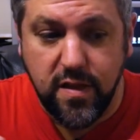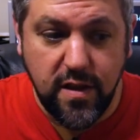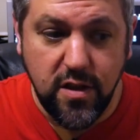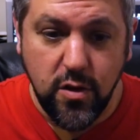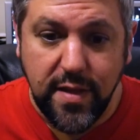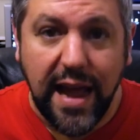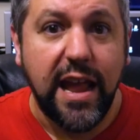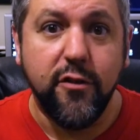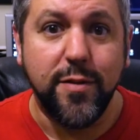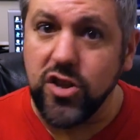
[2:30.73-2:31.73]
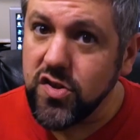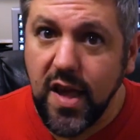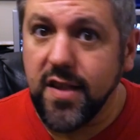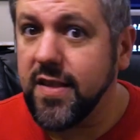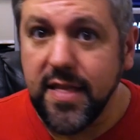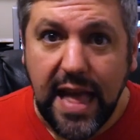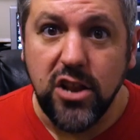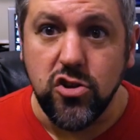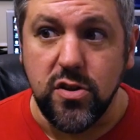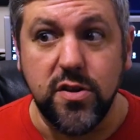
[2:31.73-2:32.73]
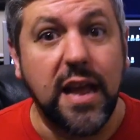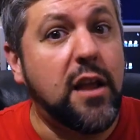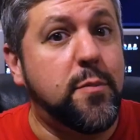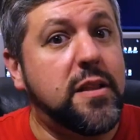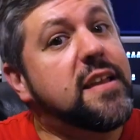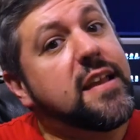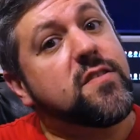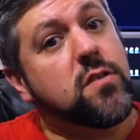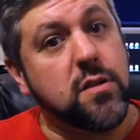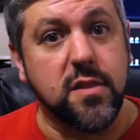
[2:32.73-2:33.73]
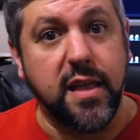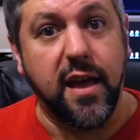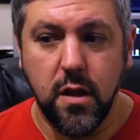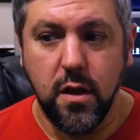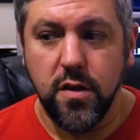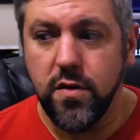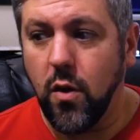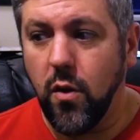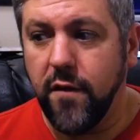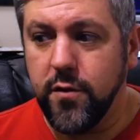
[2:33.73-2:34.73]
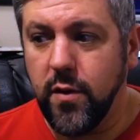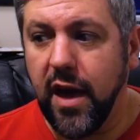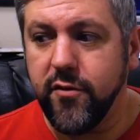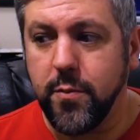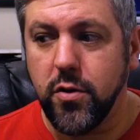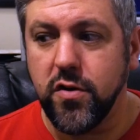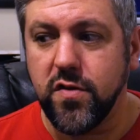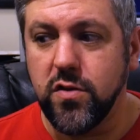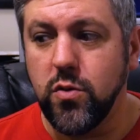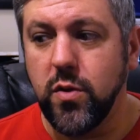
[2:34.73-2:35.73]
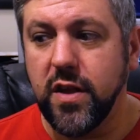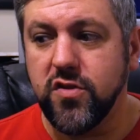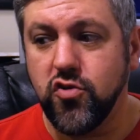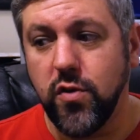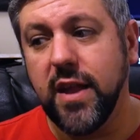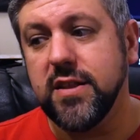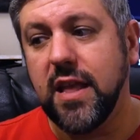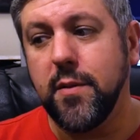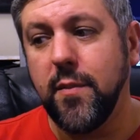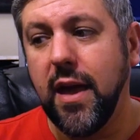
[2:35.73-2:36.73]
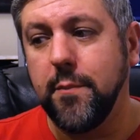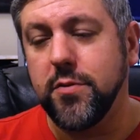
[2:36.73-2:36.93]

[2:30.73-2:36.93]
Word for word: You know, not everybody just takes that naturally, or not everybody gets good at that. So if you have a person who has trained in MMA